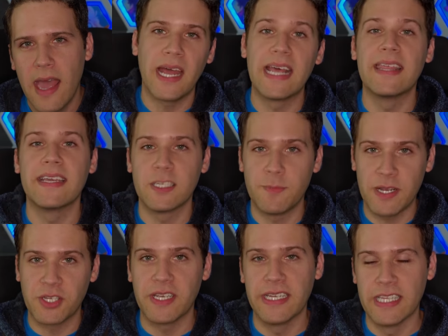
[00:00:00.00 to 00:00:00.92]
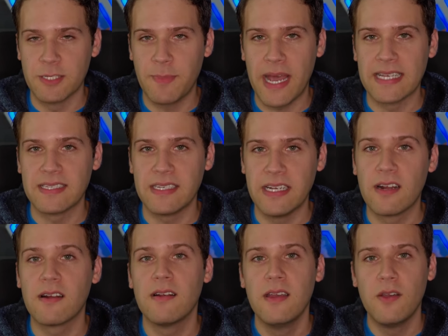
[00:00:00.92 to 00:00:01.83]
And I think, especially in this past
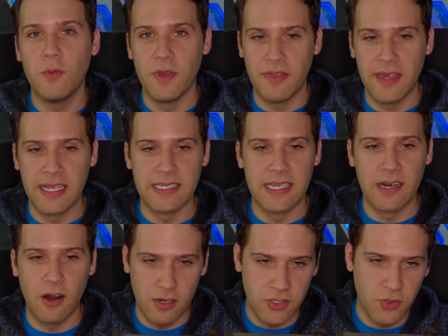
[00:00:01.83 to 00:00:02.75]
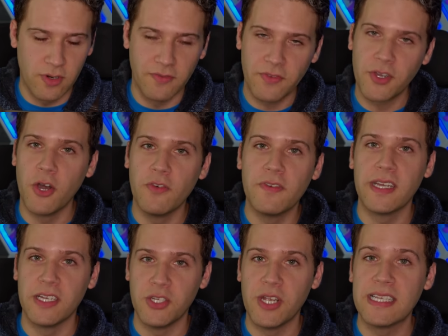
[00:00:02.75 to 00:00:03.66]
year, with things that are sort of
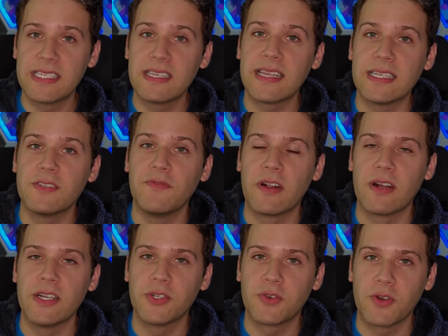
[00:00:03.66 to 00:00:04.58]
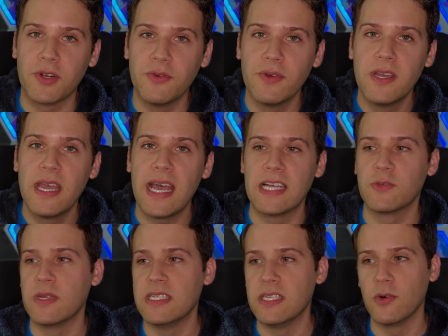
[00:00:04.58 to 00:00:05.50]
COVID adjacent, that's very true
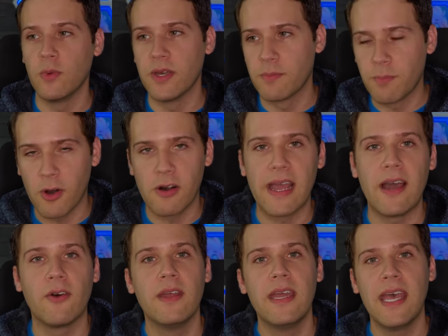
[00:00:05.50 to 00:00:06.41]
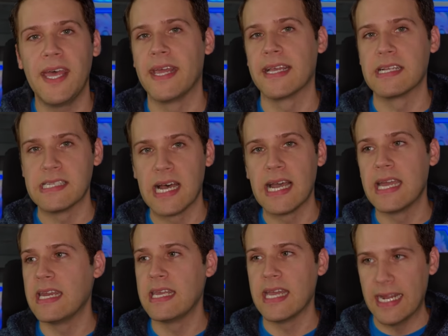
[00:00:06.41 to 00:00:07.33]
as we deal with burnout and
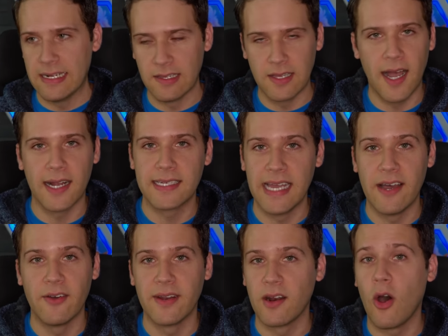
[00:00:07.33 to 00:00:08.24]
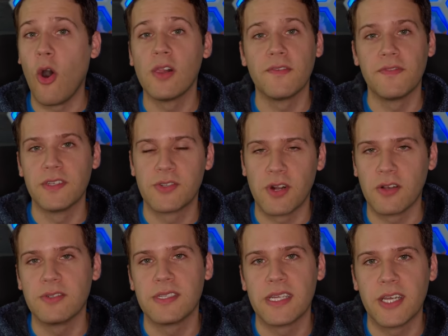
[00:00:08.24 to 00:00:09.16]
anxiety and lockdown and all of the
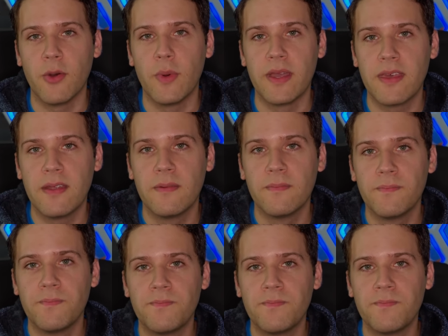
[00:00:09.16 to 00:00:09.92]
struggles that go with it.